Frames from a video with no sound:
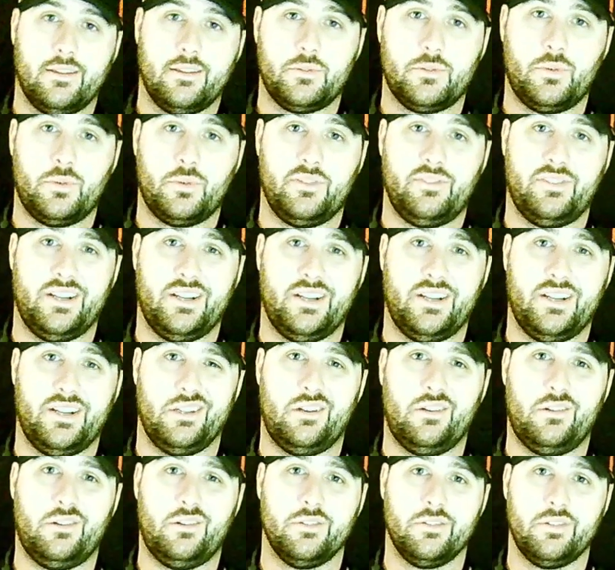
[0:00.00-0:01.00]
25
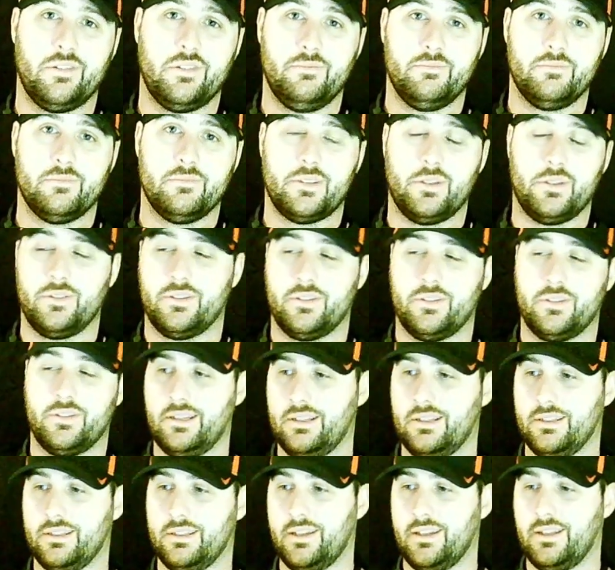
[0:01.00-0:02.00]
loss. So it's not
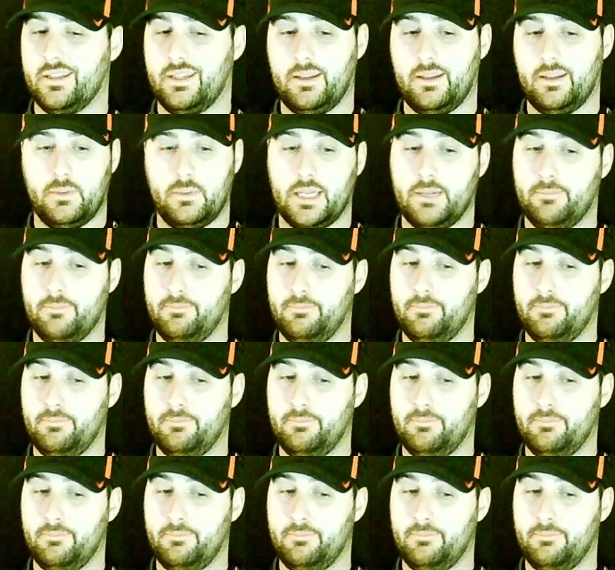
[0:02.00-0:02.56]
that bad.